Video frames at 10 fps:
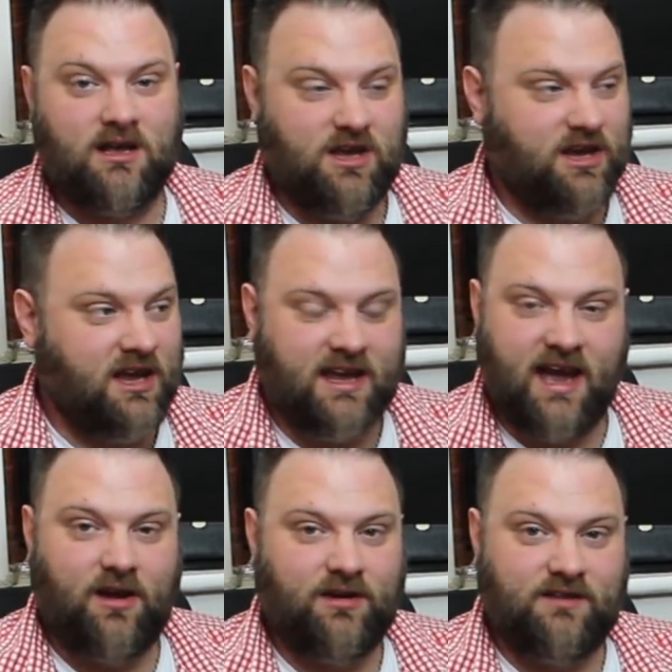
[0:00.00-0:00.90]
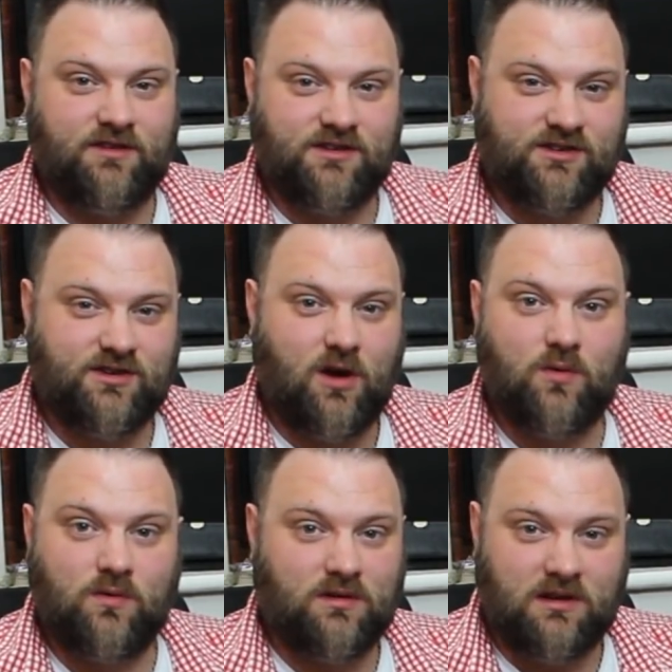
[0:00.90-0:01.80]
You can get on it for
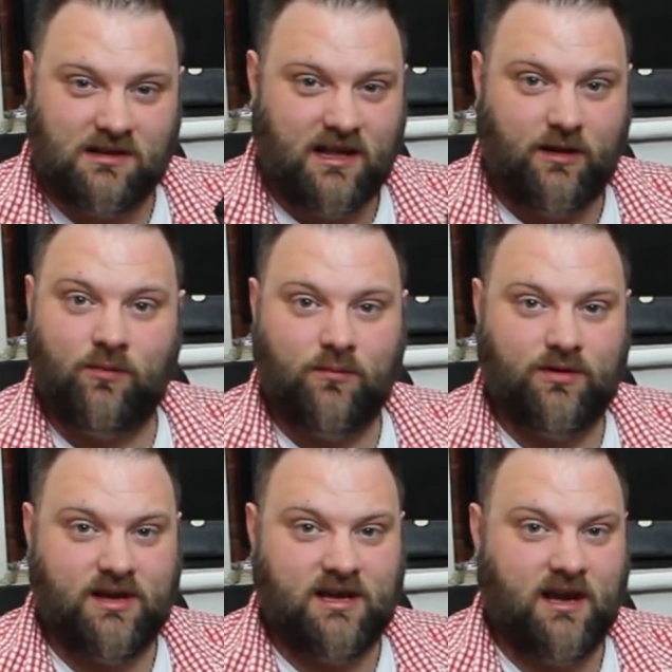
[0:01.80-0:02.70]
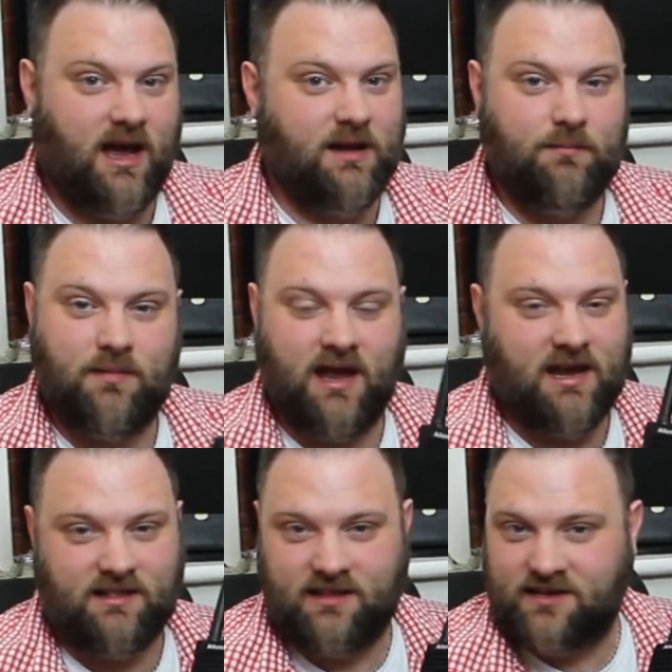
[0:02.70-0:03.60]
so little money, and
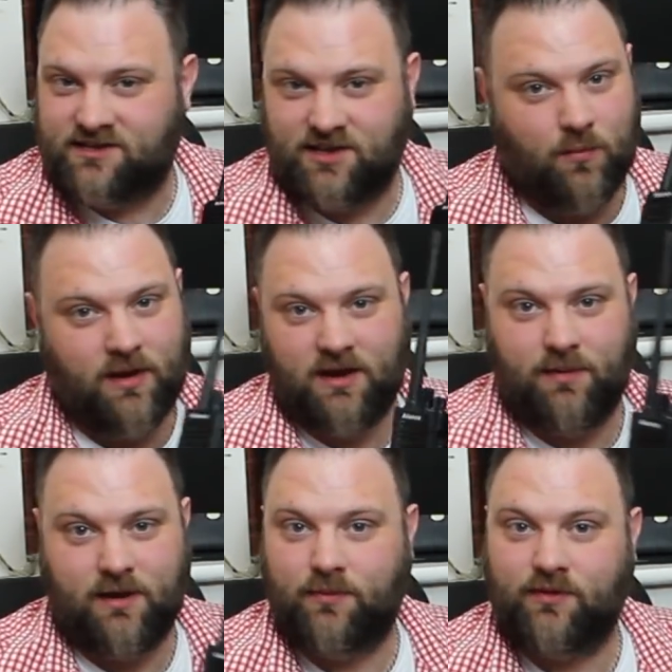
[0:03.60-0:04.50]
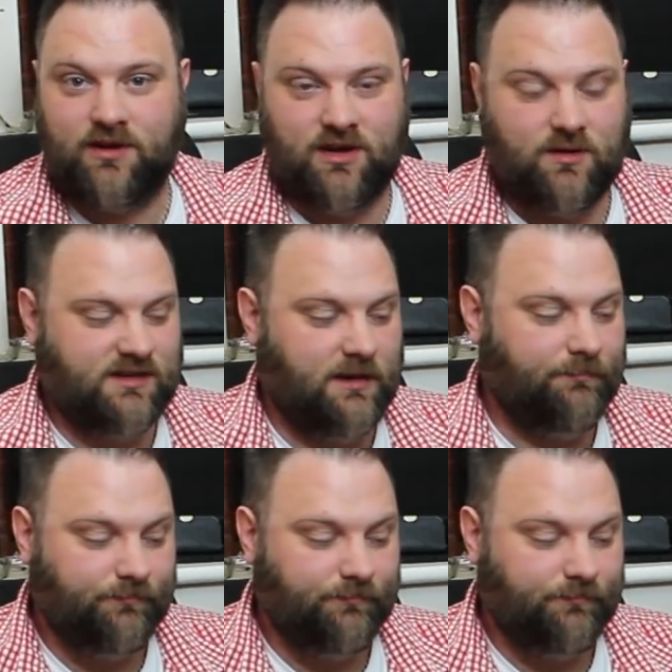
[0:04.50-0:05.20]
there's so many people that use it.